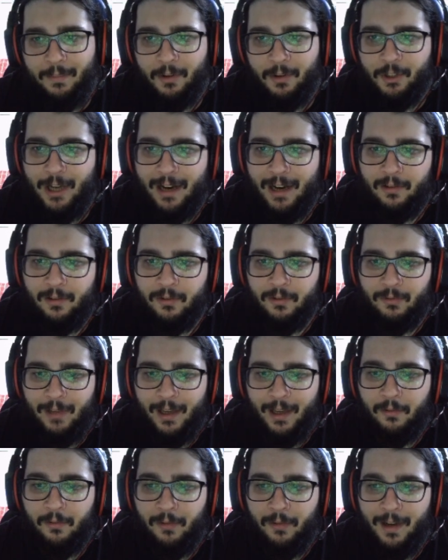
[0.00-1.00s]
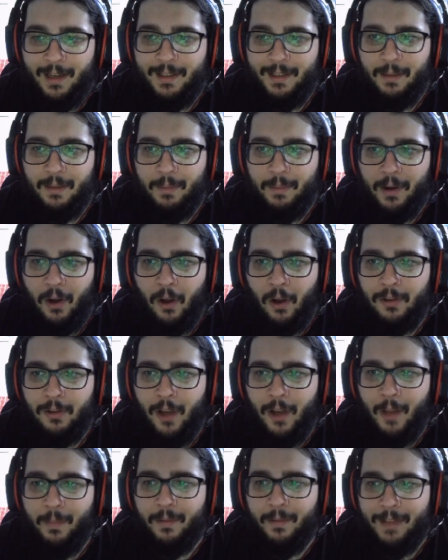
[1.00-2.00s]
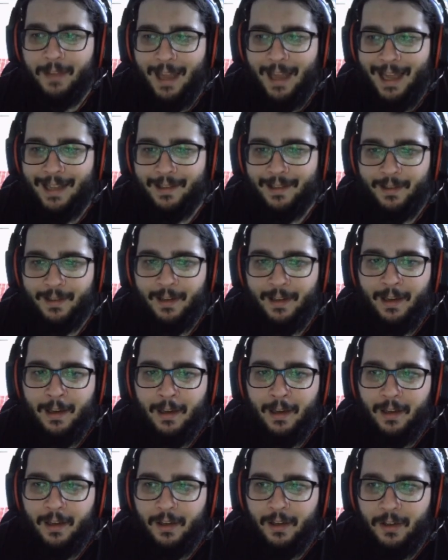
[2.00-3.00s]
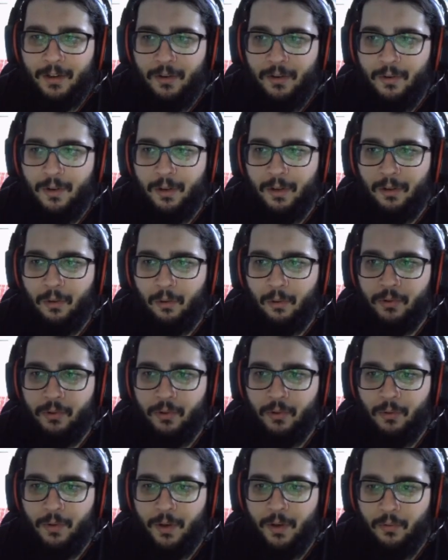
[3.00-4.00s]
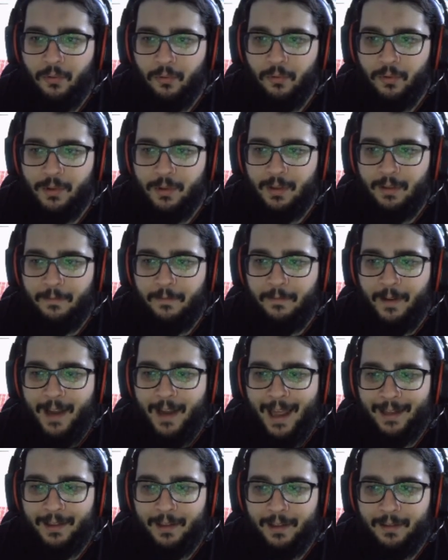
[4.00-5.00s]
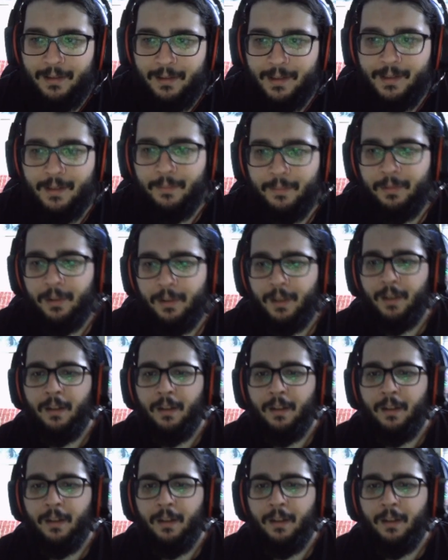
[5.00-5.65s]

Jackals like crazy, but on top of that, you could also use the Fanatic Discipline.